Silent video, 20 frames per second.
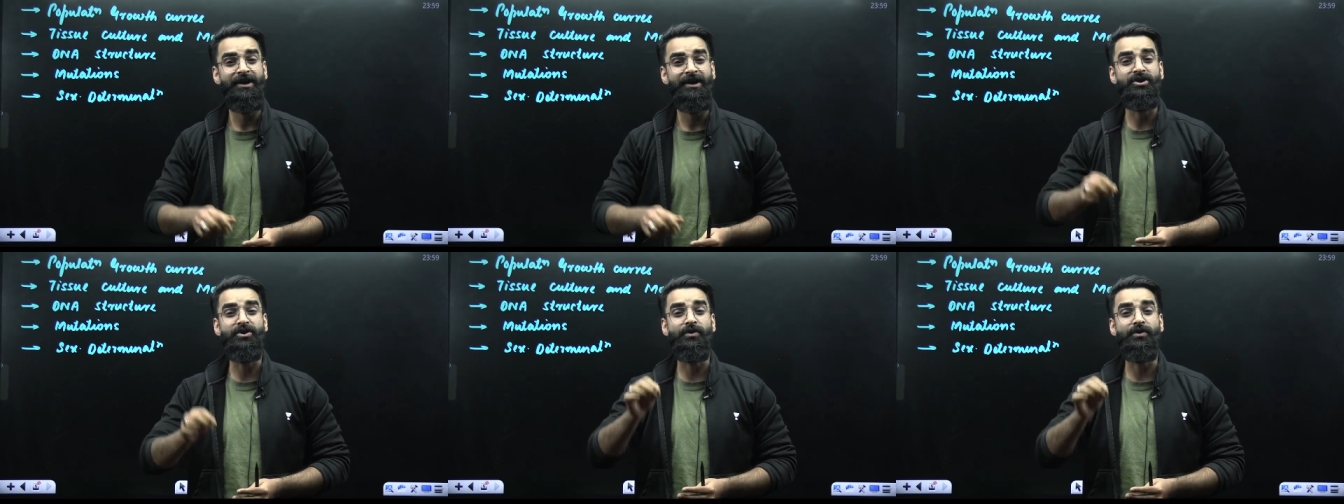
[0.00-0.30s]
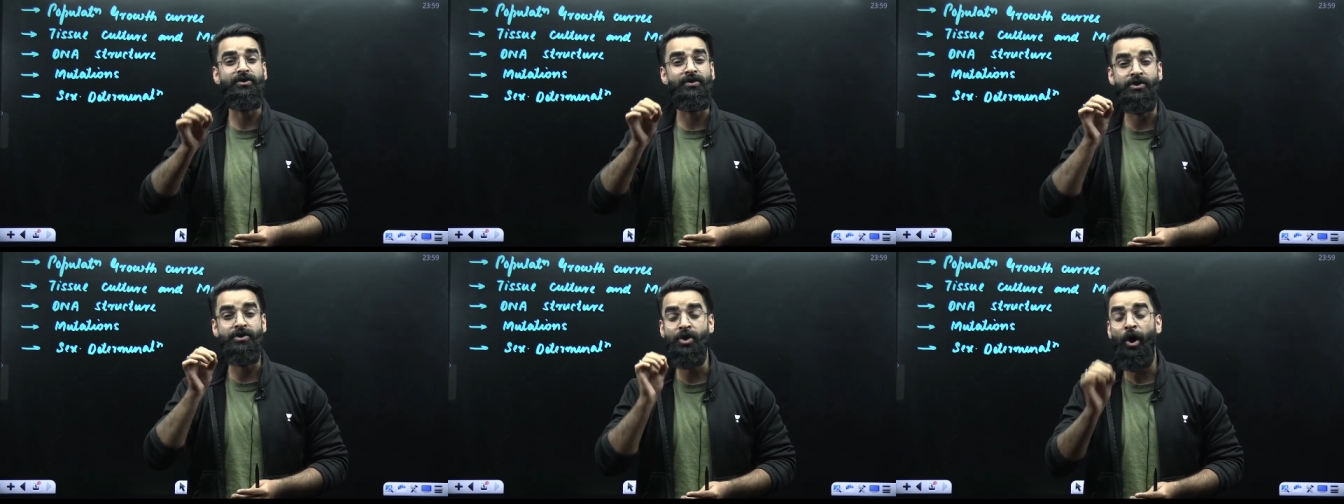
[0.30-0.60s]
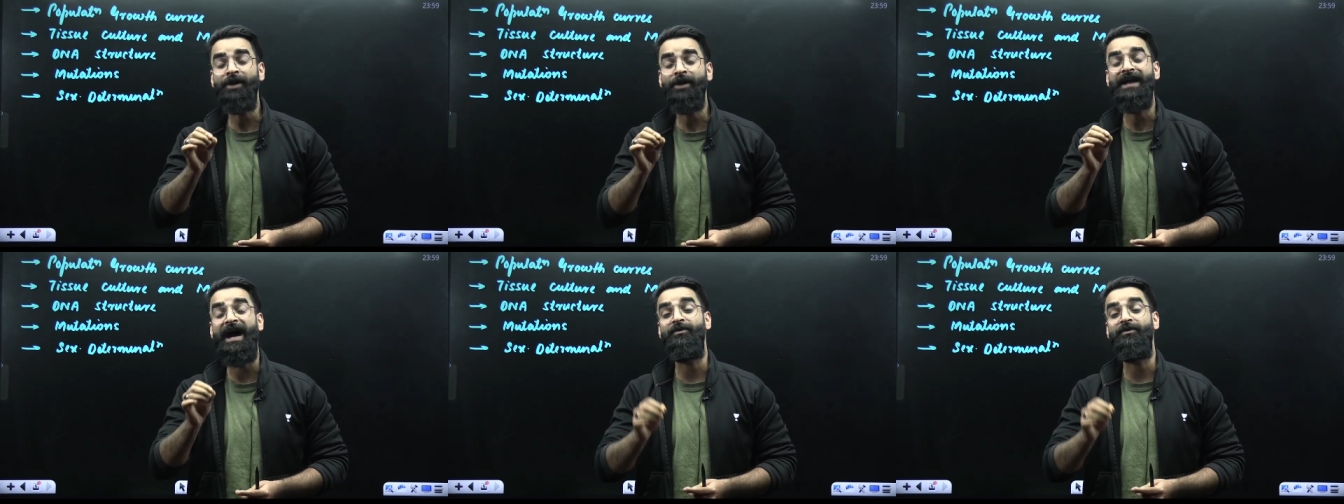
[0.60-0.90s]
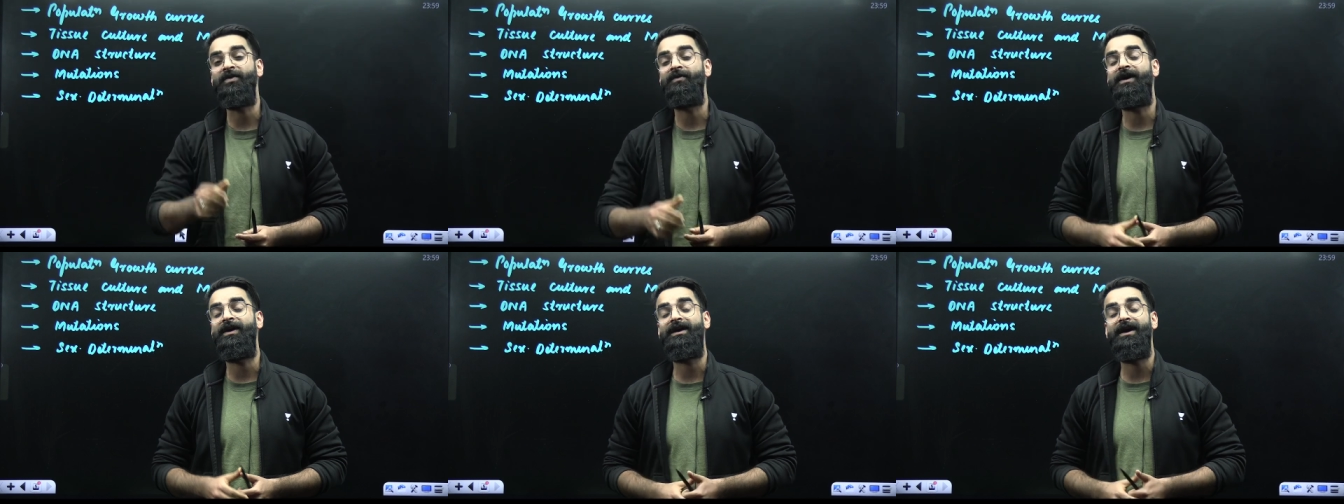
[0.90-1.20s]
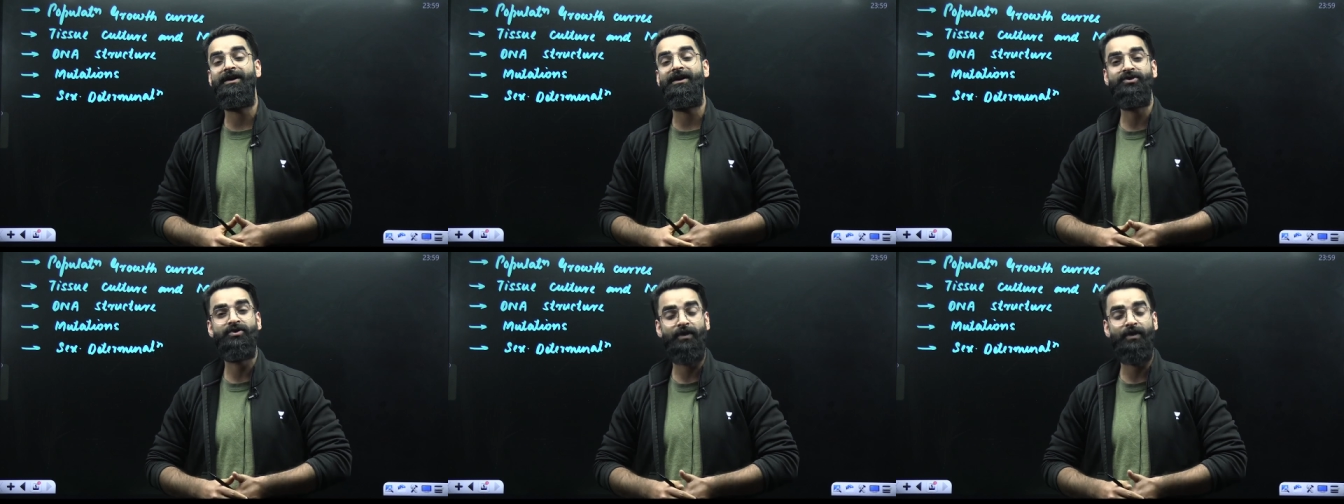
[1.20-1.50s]
you do not have to work
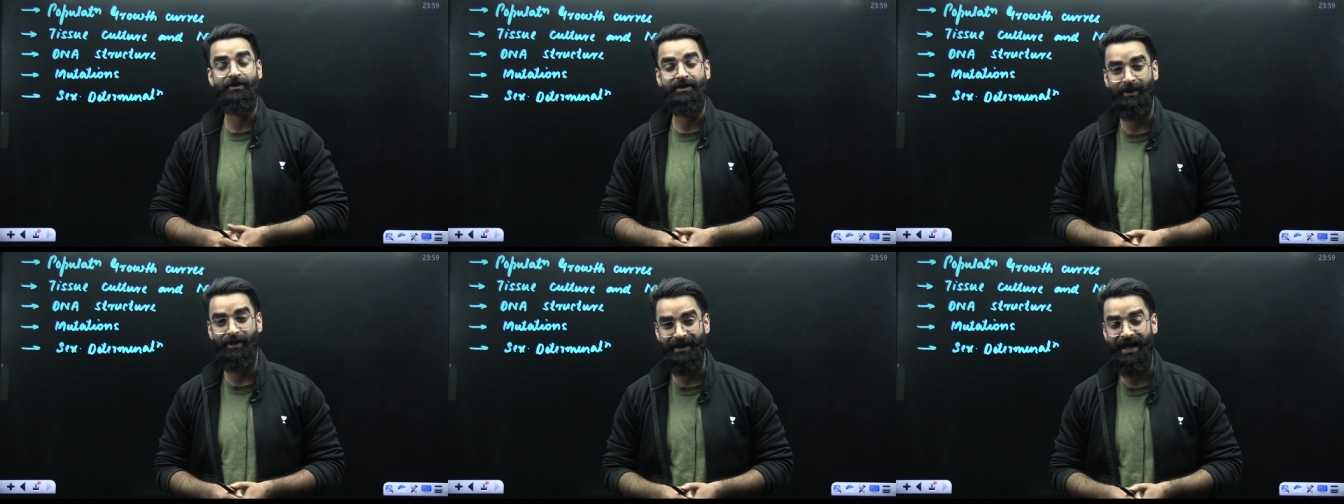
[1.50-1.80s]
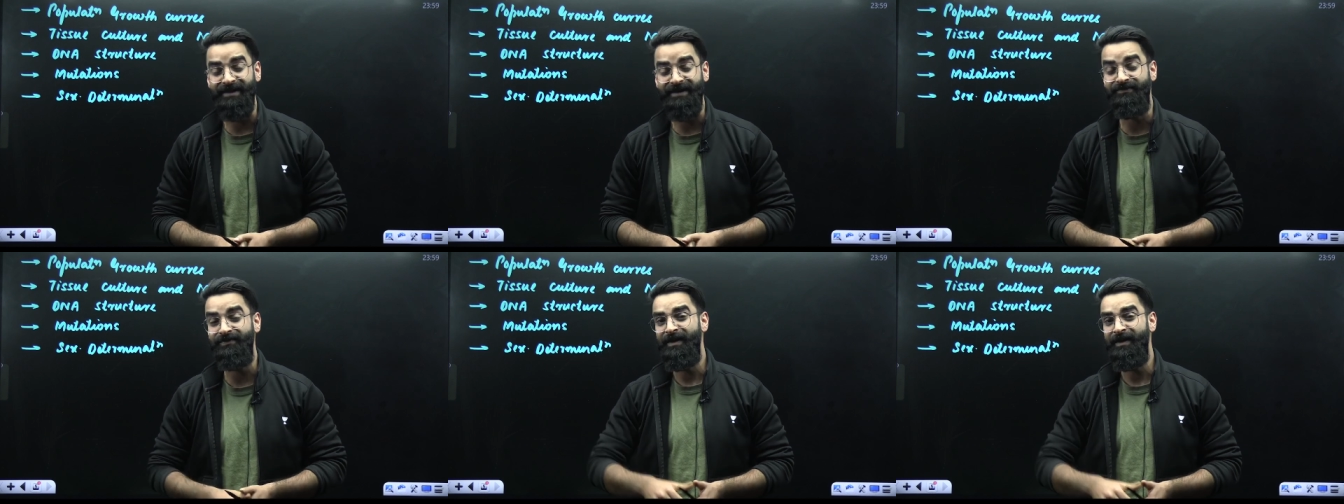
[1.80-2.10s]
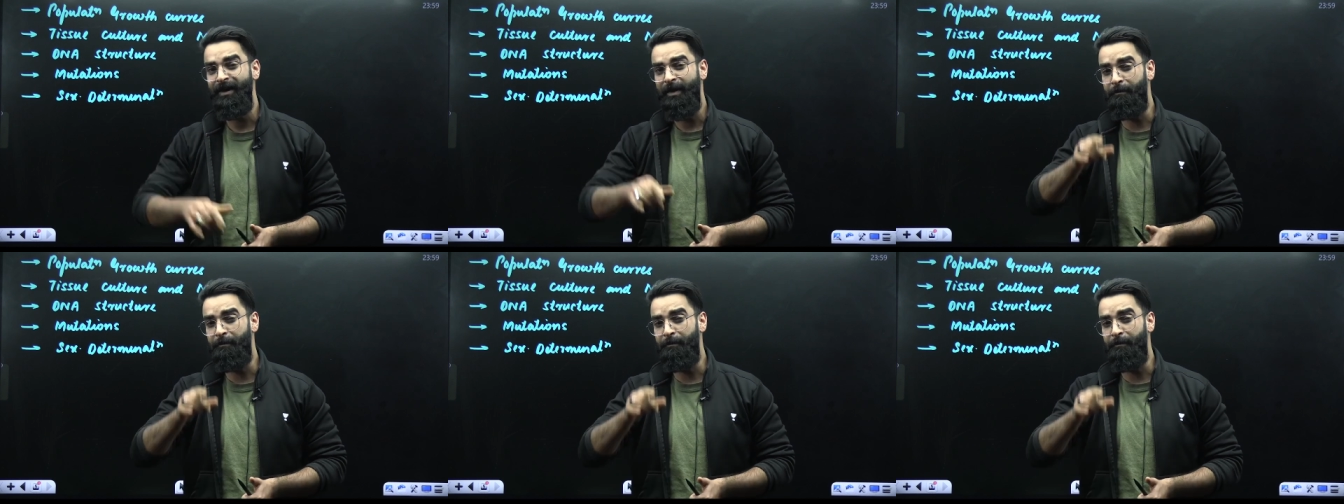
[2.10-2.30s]
hard throughout your life